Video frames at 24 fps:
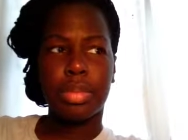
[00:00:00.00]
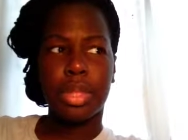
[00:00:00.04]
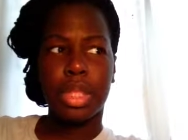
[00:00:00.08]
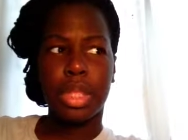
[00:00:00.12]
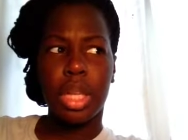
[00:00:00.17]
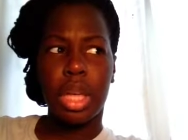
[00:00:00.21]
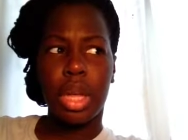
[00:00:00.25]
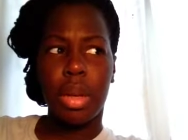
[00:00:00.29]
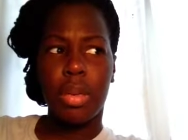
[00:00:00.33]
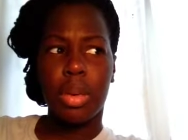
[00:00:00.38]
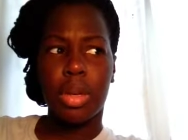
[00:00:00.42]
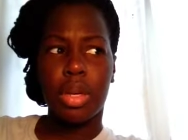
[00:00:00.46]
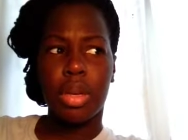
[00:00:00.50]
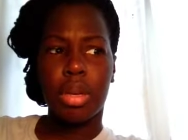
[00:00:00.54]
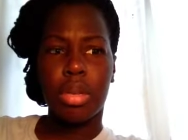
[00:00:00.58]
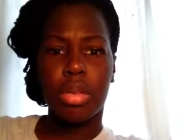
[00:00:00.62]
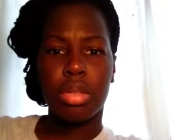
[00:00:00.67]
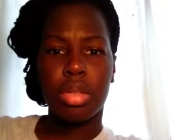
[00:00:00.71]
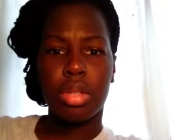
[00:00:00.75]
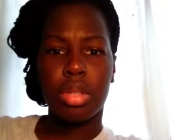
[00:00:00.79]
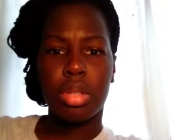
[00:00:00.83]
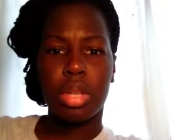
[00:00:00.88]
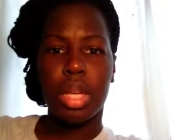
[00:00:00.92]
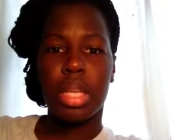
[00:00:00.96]
Is that how it
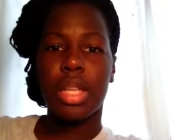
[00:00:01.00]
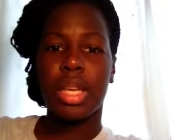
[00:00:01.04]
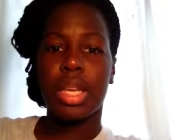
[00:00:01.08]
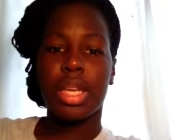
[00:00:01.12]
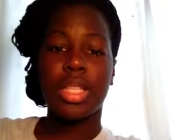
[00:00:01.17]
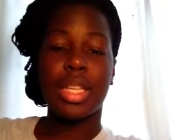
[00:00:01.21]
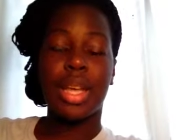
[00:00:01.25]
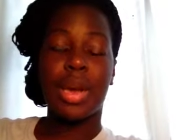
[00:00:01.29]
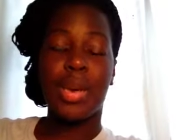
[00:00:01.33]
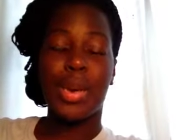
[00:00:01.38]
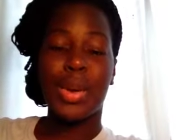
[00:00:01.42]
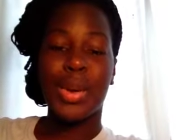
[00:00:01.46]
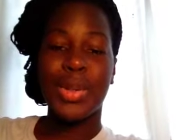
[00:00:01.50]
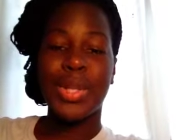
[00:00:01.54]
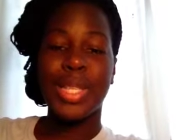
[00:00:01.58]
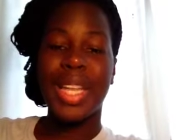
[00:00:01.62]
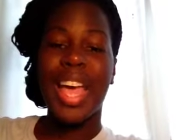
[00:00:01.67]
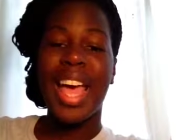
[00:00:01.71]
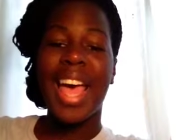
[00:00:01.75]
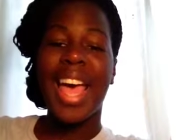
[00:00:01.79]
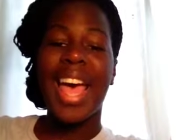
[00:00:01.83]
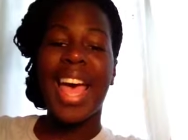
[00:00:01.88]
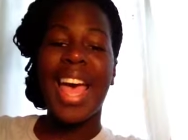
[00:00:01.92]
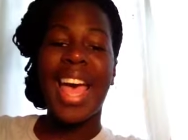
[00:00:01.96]
goes? I think that's how it goes.
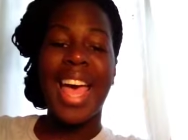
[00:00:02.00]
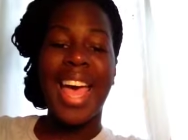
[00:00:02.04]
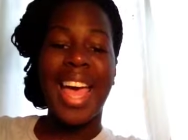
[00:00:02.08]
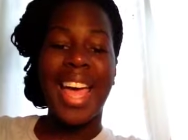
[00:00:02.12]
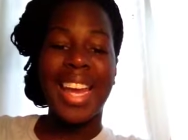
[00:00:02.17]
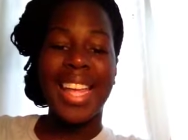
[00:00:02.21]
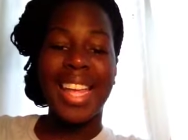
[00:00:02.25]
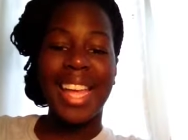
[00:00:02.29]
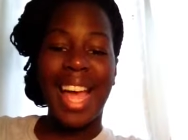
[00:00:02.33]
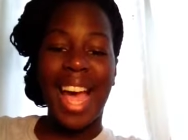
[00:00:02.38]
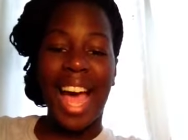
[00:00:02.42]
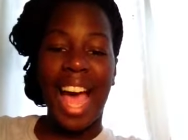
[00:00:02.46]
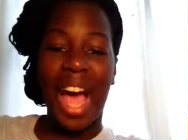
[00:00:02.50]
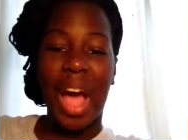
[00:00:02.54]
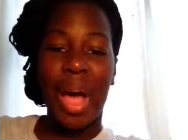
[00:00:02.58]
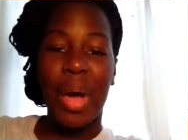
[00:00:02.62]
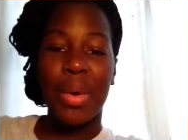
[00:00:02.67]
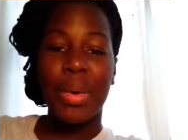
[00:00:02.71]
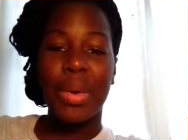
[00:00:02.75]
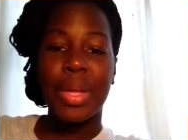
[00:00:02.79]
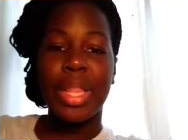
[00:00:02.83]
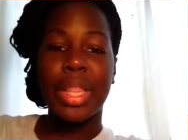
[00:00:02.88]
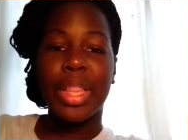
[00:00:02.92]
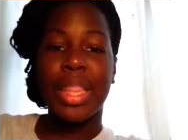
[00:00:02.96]

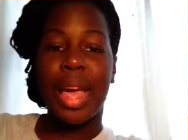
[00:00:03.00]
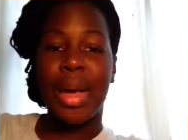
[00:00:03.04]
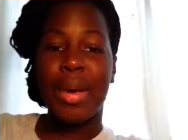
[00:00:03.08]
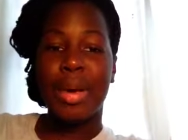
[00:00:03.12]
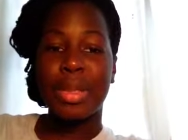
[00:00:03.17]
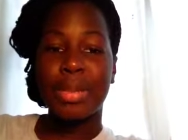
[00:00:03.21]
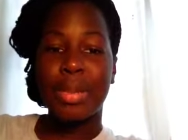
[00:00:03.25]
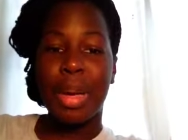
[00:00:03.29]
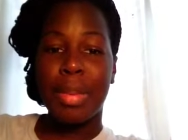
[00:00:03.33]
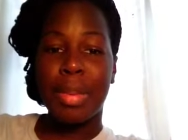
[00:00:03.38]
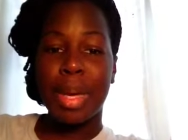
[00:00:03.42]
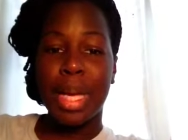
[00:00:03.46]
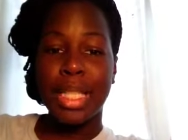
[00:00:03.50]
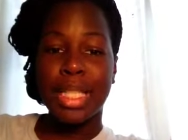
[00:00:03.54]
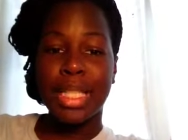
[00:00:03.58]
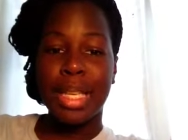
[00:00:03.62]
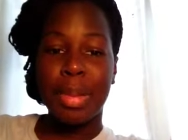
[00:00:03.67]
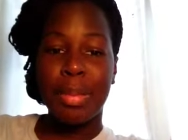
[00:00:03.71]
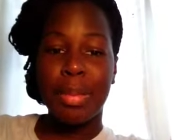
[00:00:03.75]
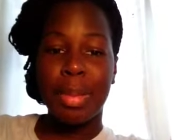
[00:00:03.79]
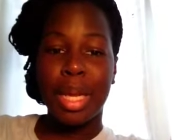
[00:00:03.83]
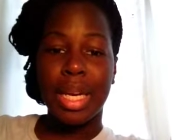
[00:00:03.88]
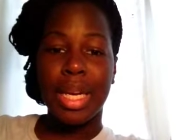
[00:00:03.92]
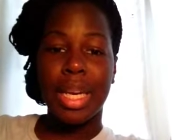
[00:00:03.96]
Anyhow, that was my
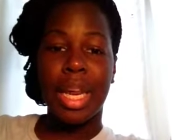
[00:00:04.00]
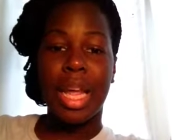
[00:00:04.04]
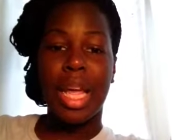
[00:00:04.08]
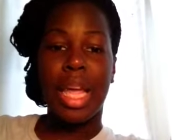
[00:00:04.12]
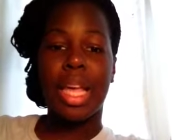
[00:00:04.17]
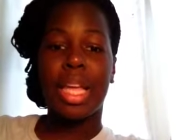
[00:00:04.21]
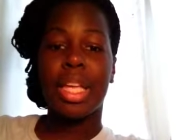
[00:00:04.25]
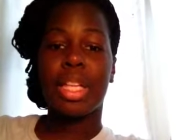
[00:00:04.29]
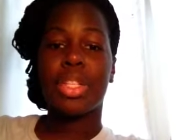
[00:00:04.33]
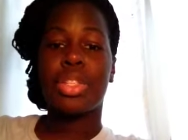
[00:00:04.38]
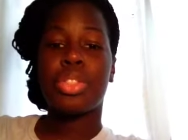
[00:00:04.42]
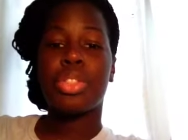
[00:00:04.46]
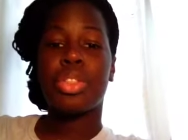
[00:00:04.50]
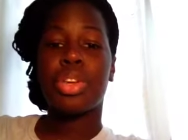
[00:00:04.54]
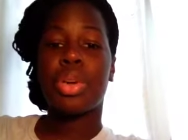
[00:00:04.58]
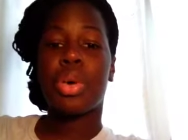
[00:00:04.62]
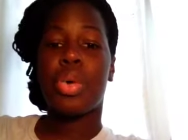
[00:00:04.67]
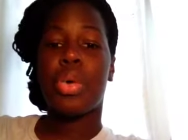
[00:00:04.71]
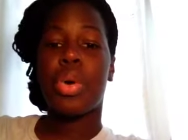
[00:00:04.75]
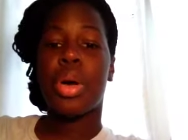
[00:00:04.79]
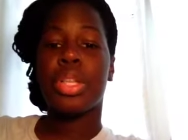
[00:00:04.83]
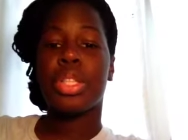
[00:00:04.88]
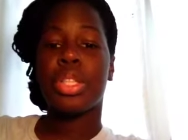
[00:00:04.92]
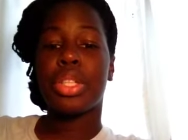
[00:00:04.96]
mindset Monday.
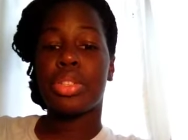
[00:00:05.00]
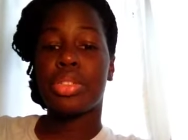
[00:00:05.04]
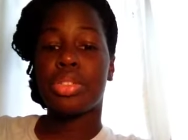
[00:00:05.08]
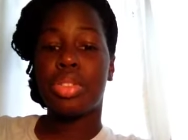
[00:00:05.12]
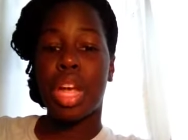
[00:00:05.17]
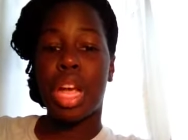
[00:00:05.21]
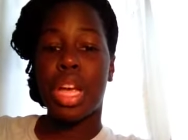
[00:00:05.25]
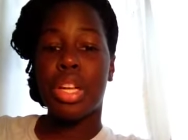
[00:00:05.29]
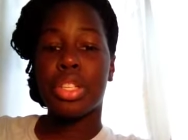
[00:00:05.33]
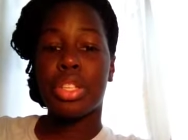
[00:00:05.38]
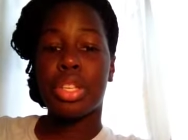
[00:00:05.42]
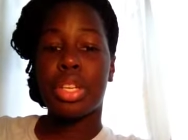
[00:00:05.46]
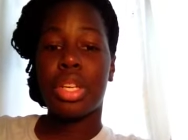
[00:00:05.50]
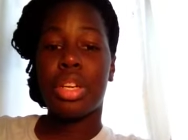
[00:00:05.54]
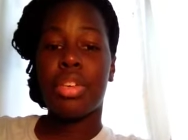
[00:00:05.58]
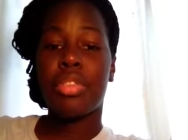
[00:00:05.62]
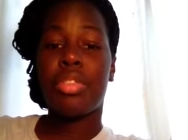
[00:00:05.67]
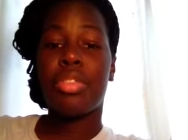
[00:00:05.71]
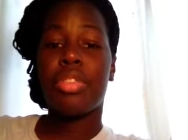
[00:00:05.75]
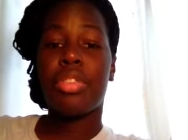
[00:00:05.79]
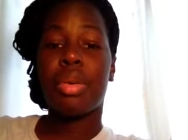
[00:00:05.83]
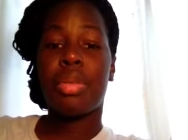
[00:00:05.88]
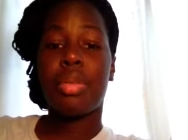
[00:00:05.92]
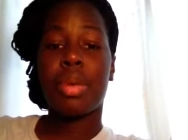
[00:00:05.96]
So a distraction
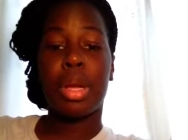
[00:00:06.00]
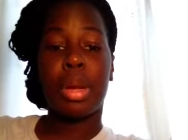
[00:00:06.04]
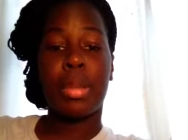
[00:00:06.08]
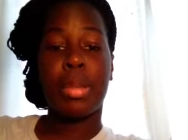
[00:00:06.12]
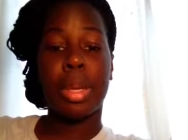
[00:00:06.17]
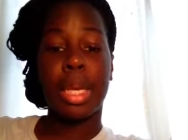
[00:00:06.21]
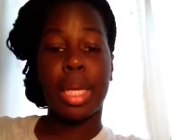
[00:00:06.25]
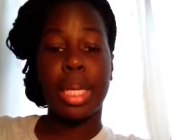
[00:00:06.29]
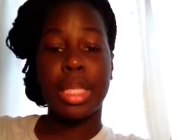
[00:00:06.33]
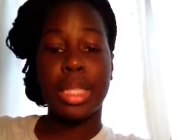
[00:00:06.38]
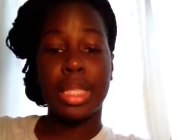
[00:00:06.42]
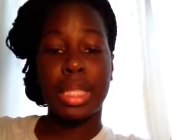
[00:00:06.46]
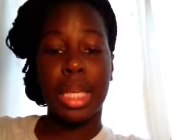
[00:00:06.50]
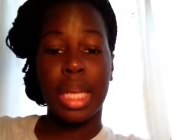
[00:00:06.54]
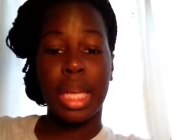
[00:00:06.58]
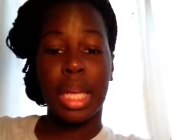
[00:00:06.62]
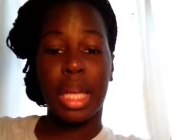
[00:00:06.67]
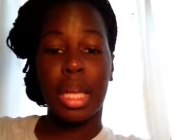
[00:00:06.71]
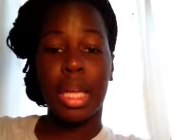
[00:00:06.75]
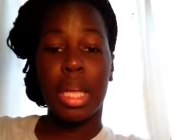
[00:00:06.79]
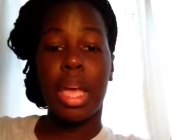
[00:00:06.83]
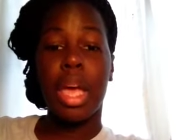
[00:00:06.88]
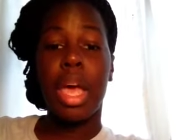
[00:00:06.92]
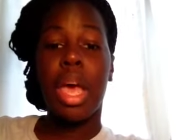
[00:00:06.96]
from your
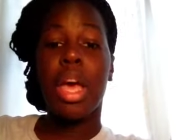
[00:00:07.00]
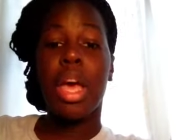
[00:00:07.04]
blessing